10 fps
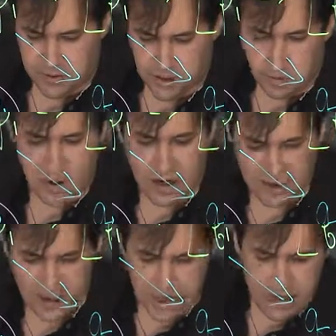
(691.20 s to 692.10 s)

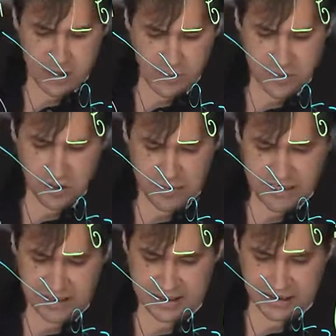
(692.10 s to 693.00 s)
P1, which
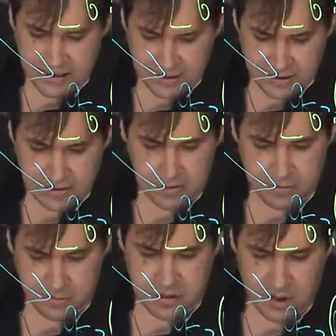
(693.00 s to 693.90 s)
means that
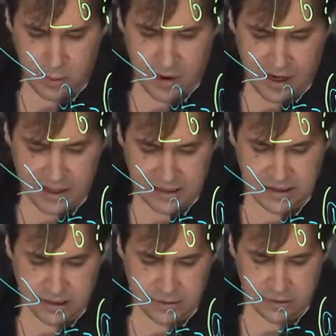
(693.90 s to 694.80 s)
P1
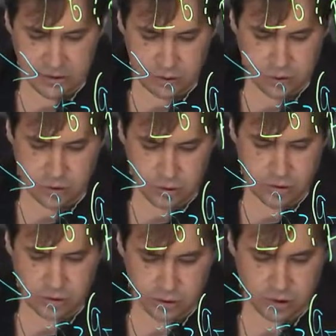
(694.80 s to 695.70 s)
is equal to
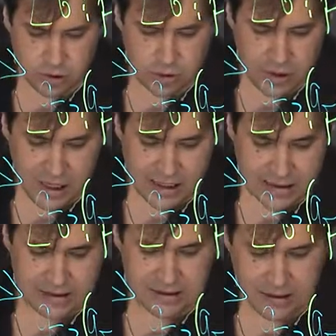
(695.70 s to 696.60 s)

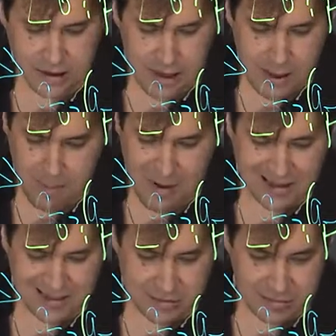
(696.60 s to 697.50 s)
Qs
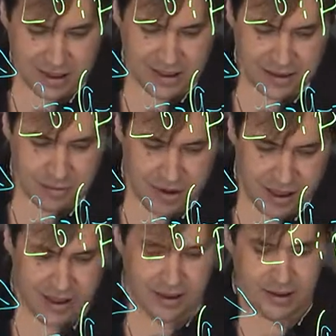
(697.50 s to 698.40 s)
multiplied
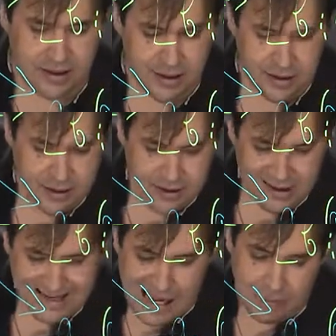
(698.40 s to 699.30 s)
by
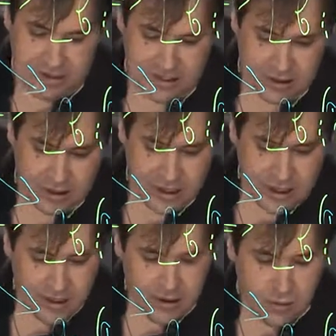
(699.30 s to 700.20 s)
an epsilon,
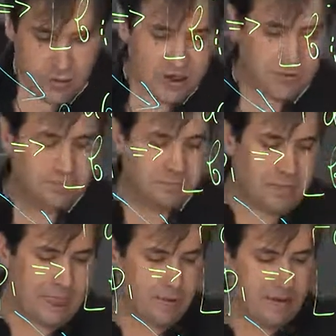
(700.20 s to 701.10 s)
where,
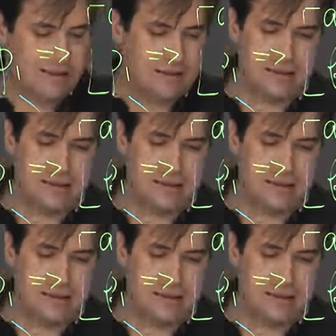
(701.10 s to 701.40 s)
well,